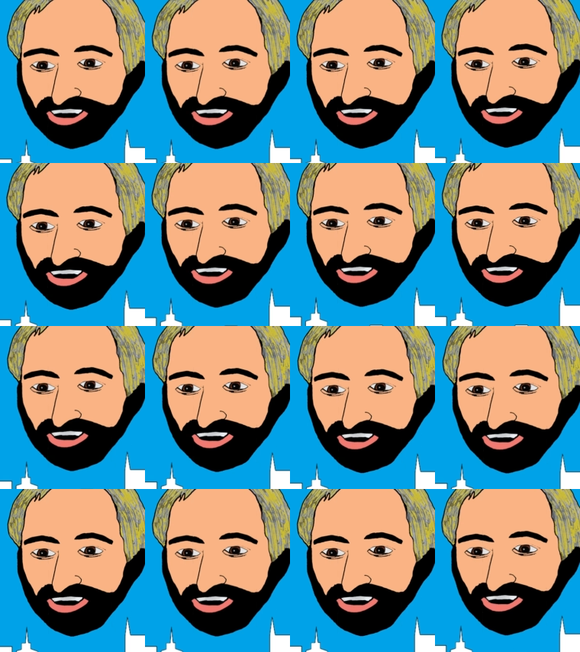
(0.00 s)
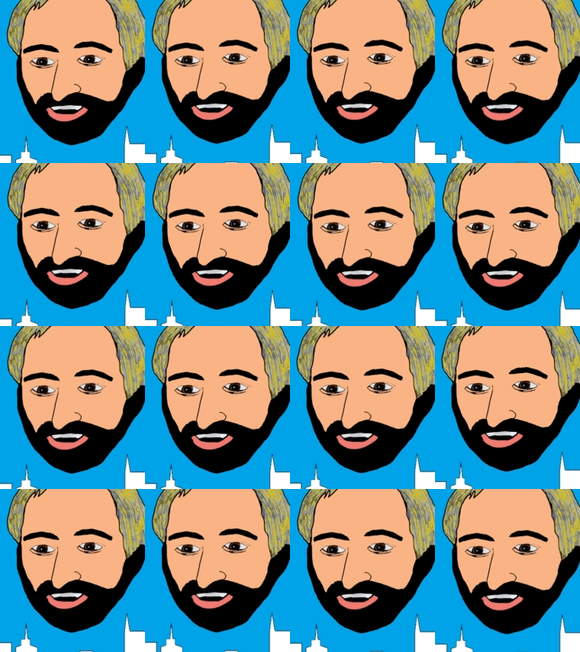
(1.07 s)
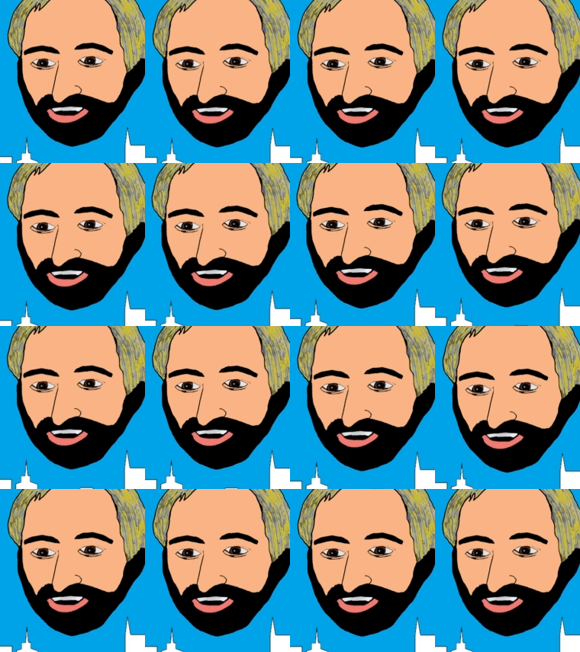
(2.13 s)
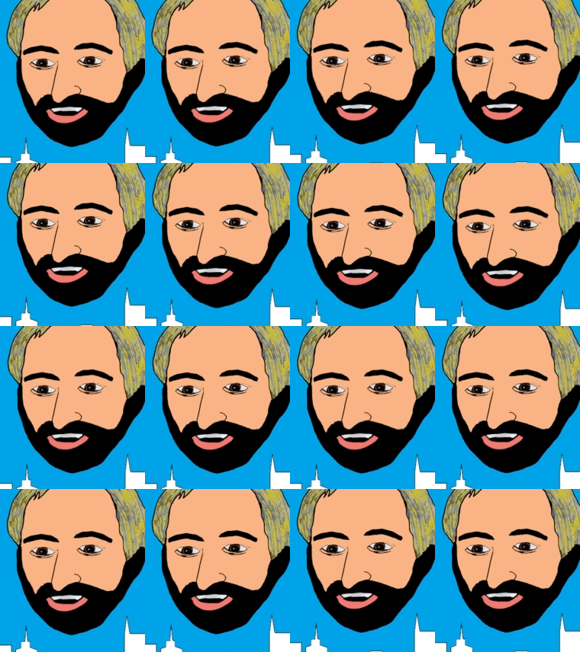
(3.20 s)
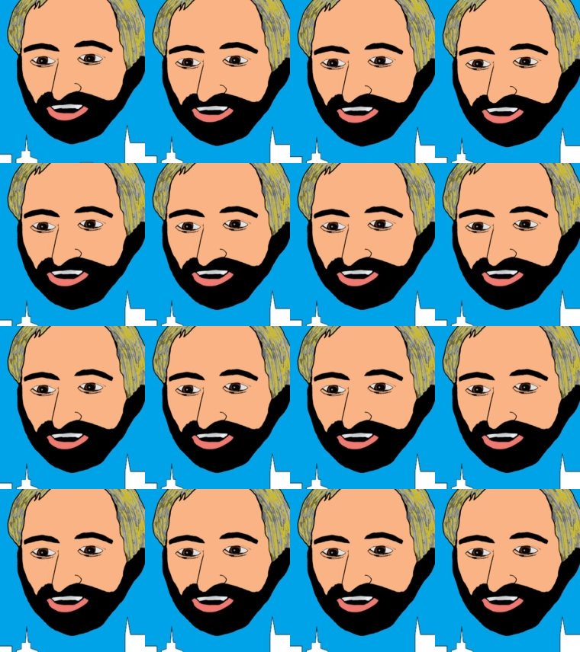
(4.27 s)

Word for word: up our social media accounts, Twitter, Instagram, Facebook,